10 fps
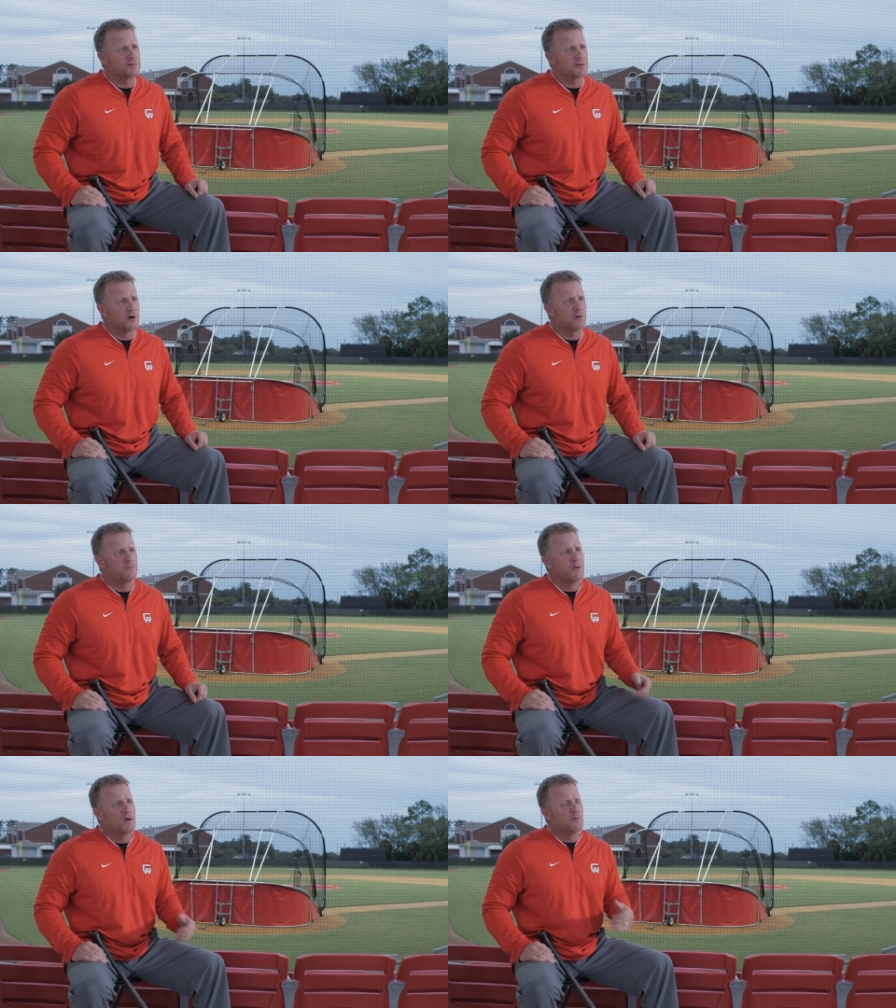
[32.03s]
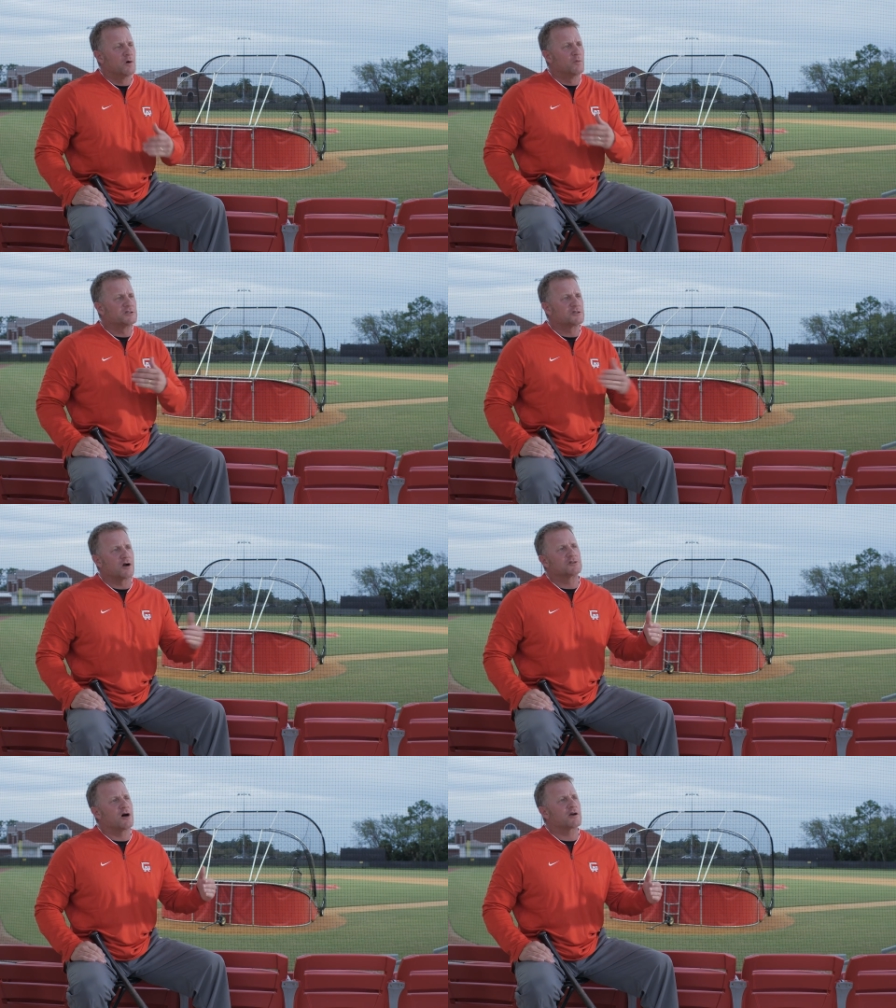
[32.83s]
So when we
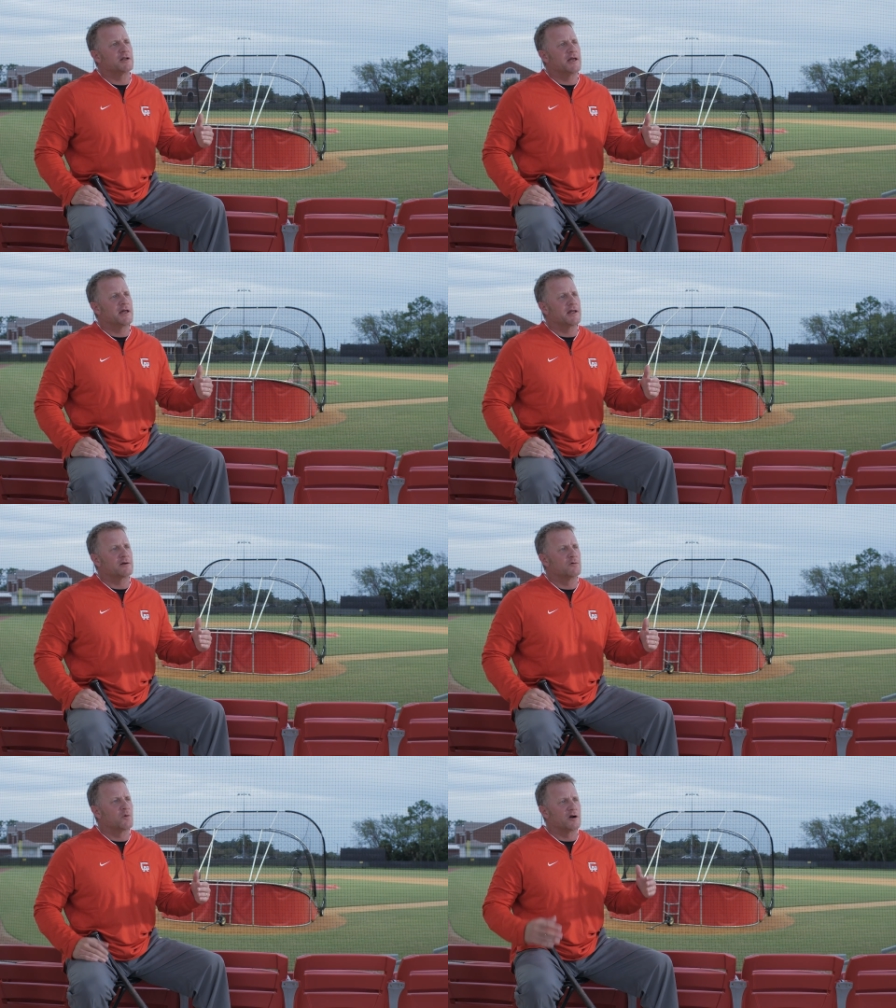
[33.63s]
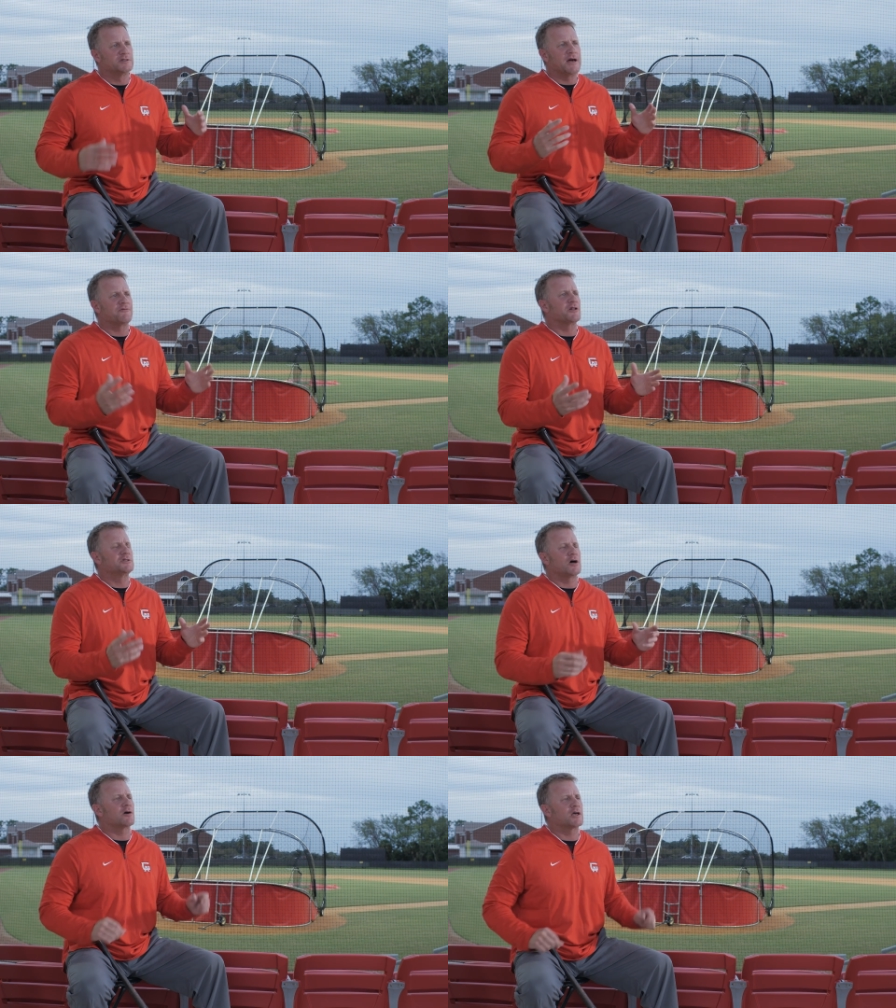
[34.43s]
start talking hitting, we are
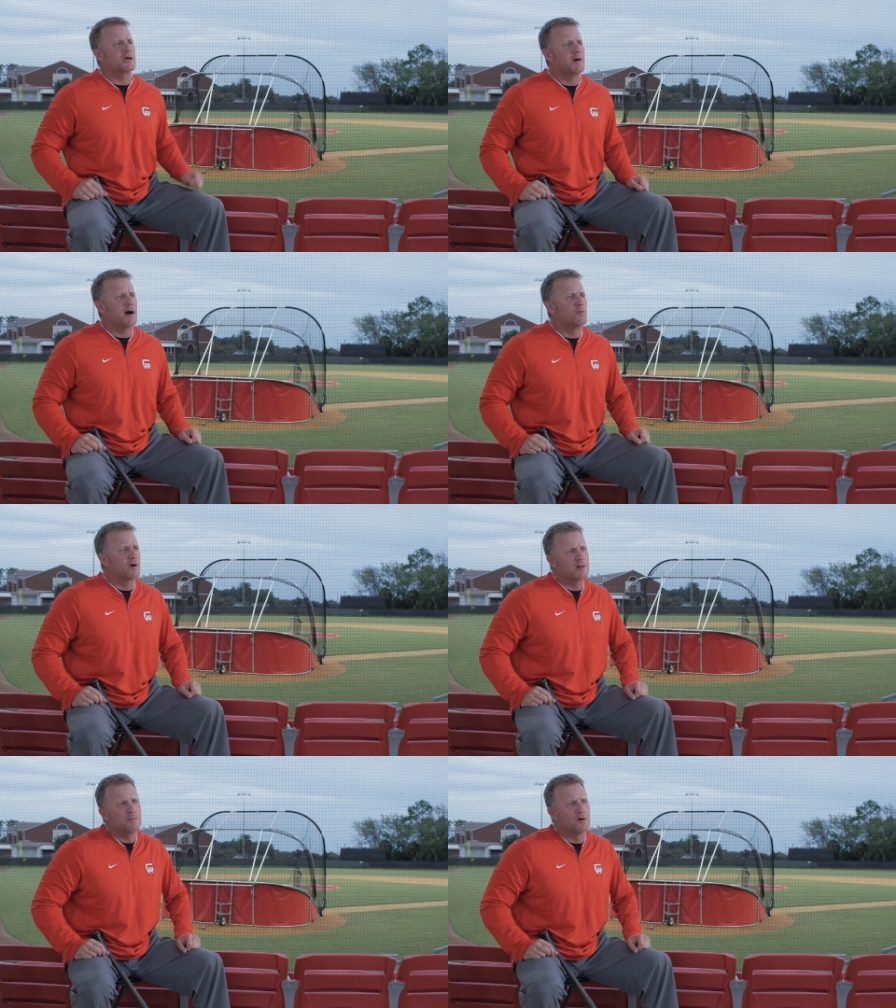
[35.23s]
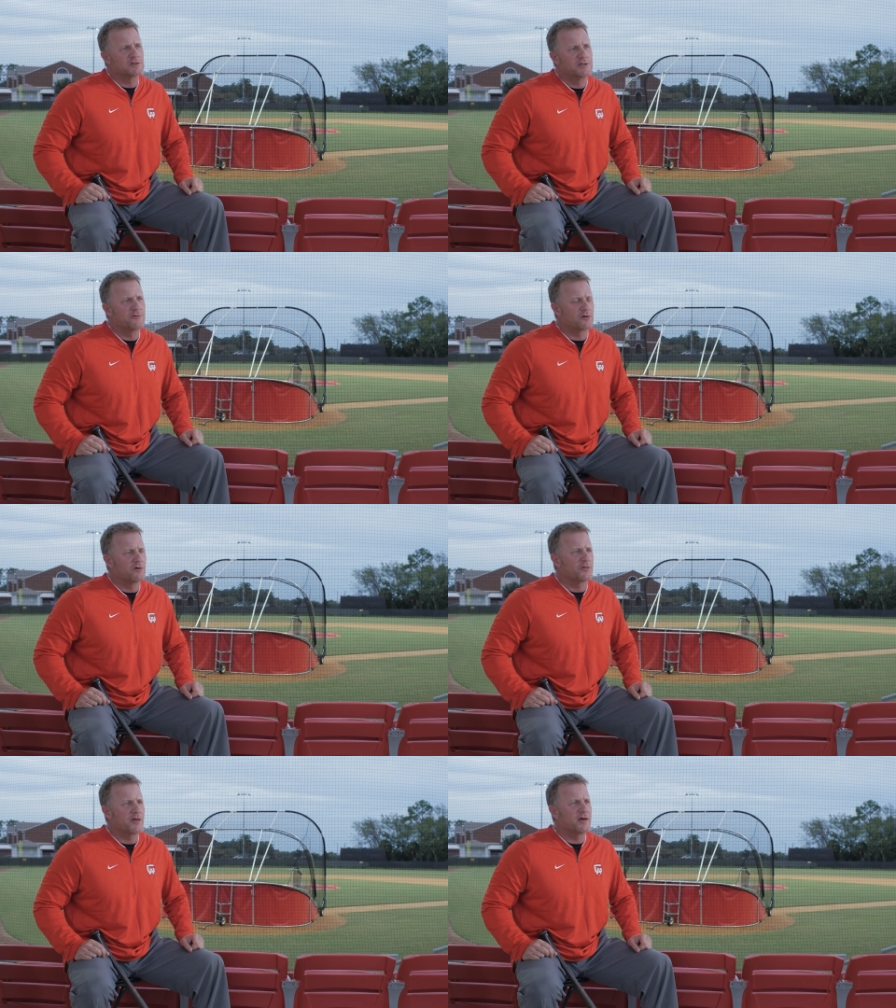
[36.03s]
definitely talking about one of the most
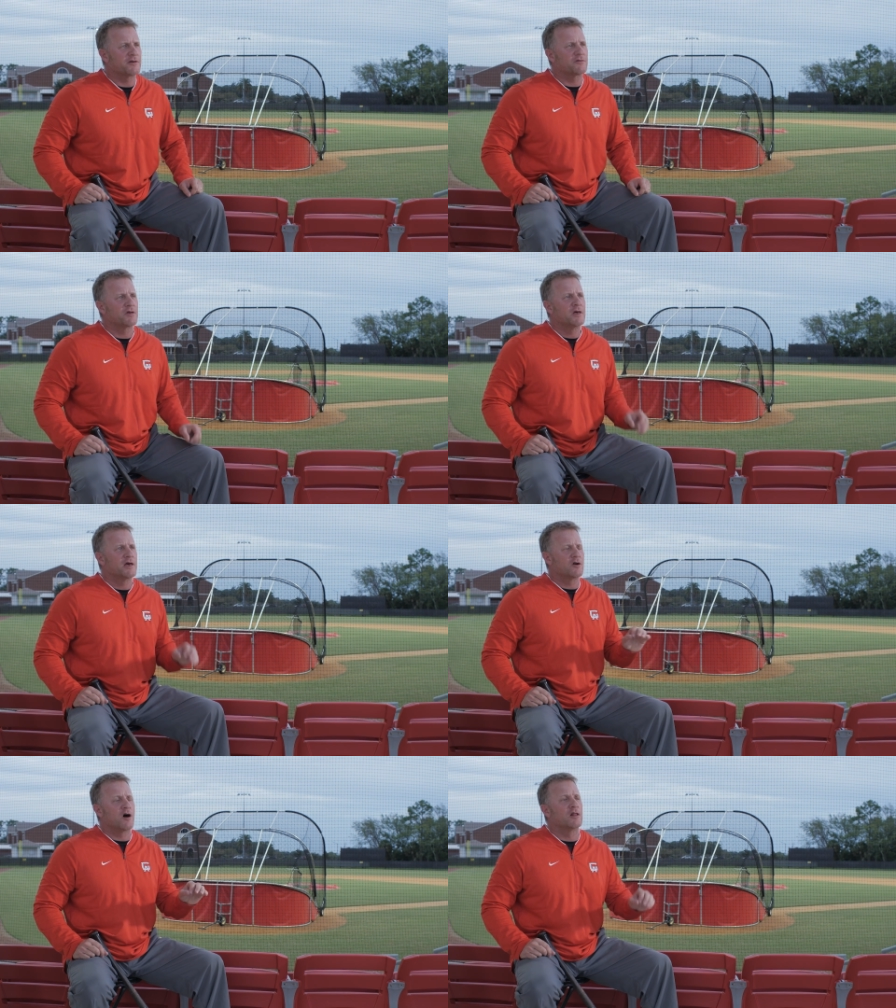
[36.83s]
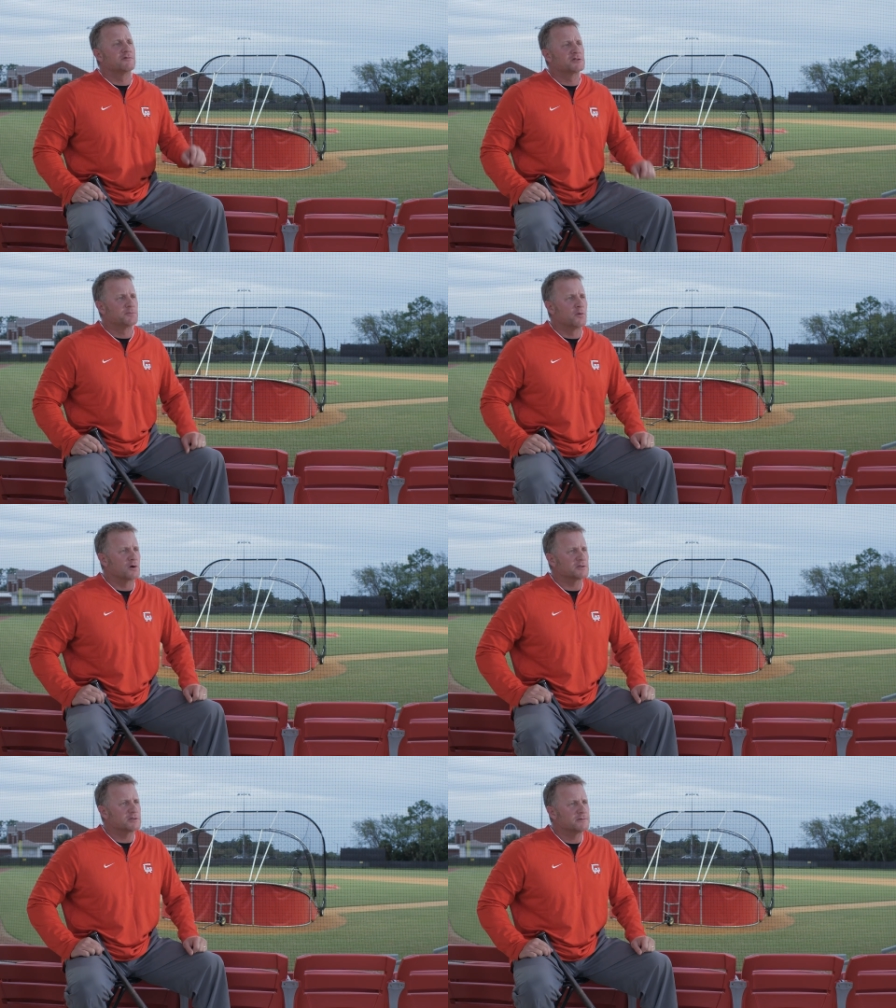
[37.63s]
difficult things in all of sport.